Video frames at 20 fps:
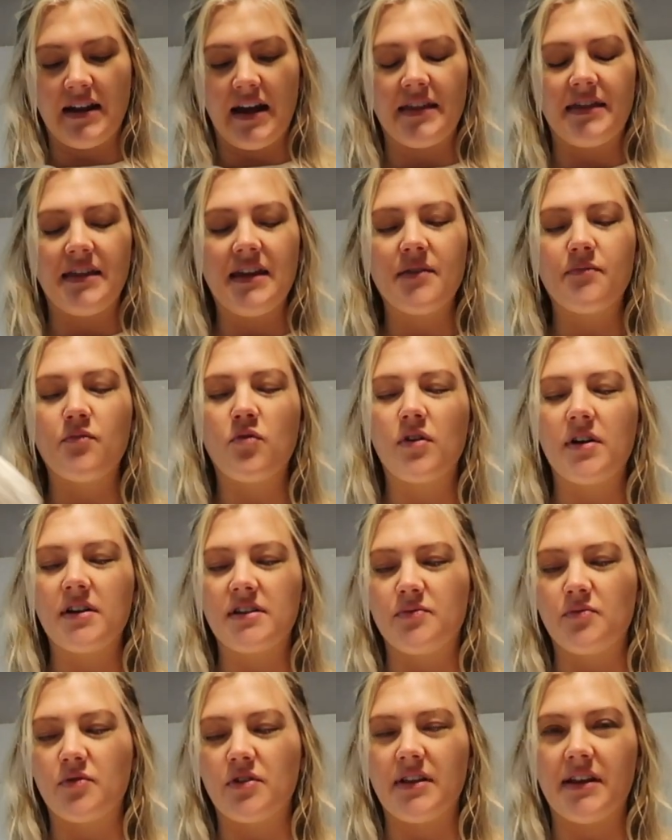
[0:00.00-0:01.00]
I think more,
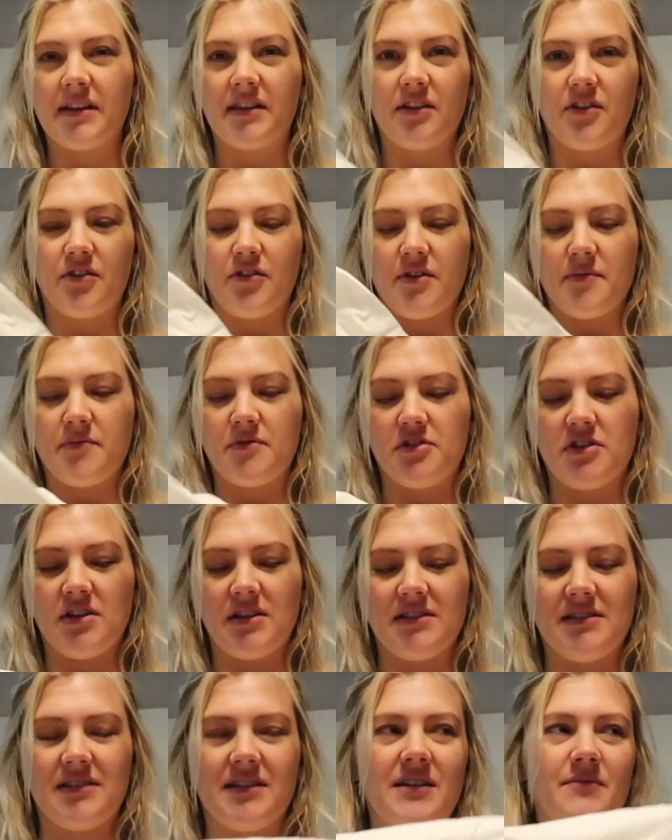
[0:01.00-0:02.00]
it's more like the crib
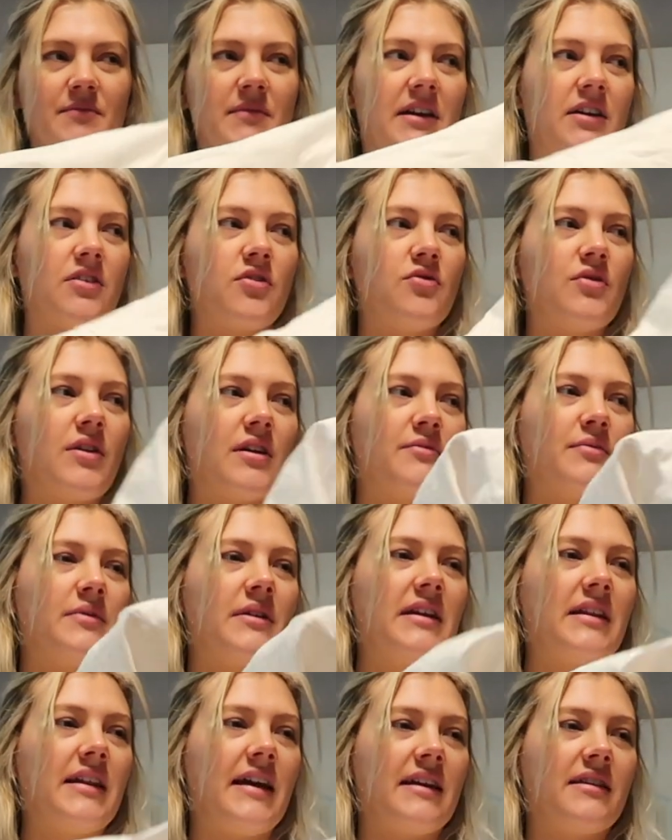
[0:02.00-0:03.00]
sheets that I'm like, oh, I'd
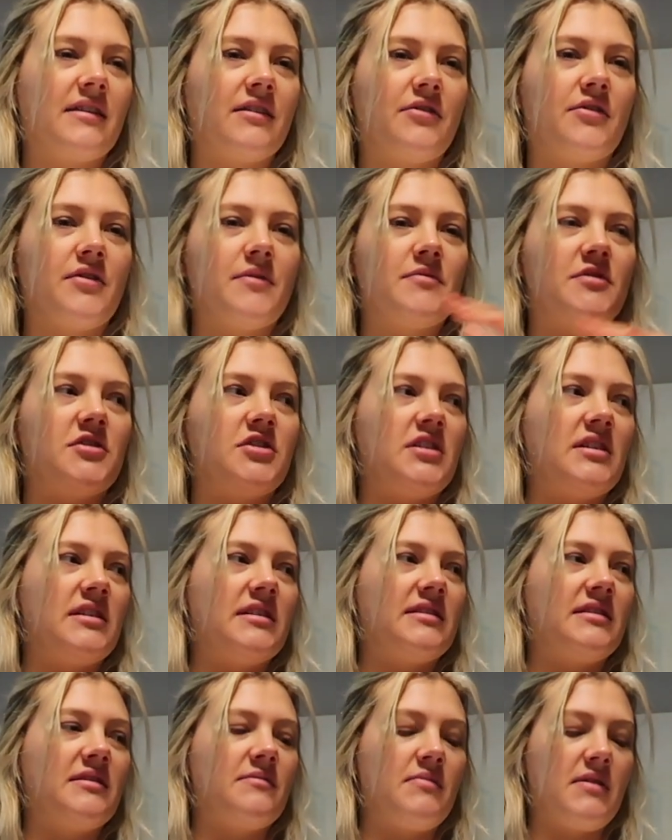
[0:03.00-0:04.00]
really like the crib
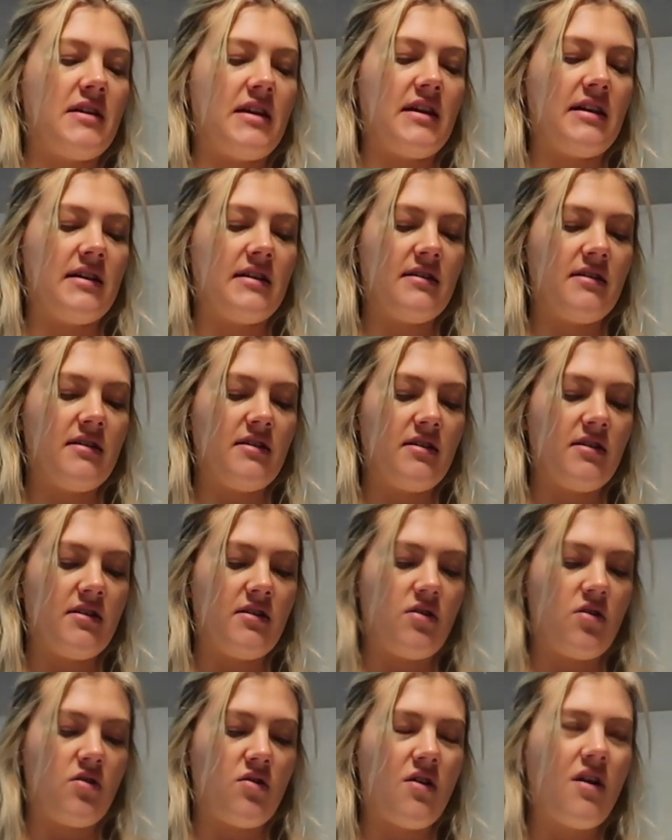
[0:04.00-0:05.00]
sheet to be
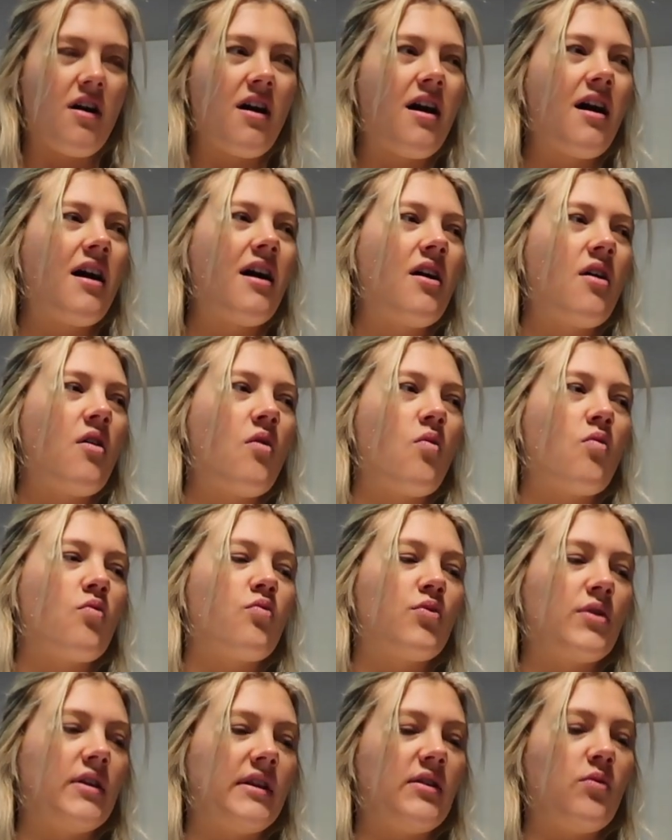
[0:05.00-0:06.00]

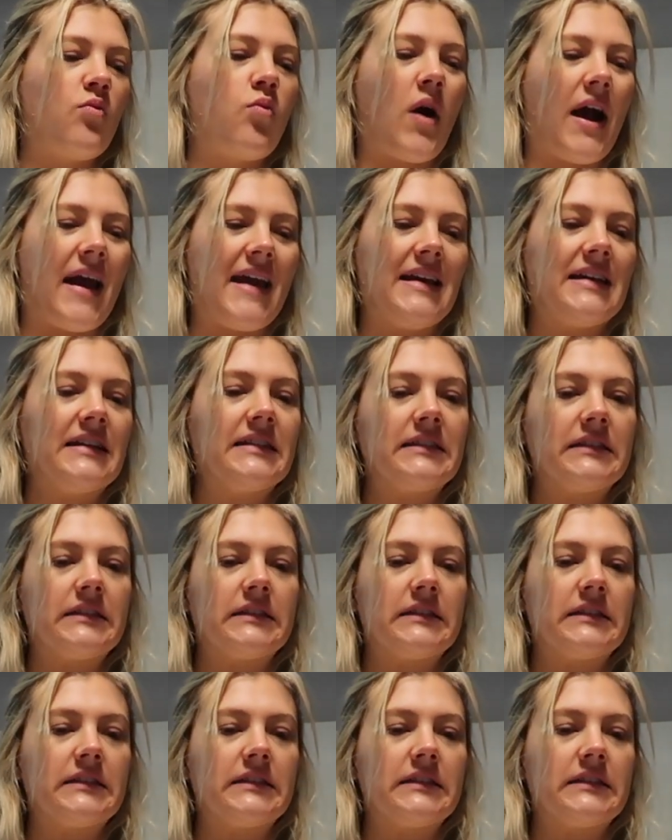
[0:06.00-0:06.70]
really white.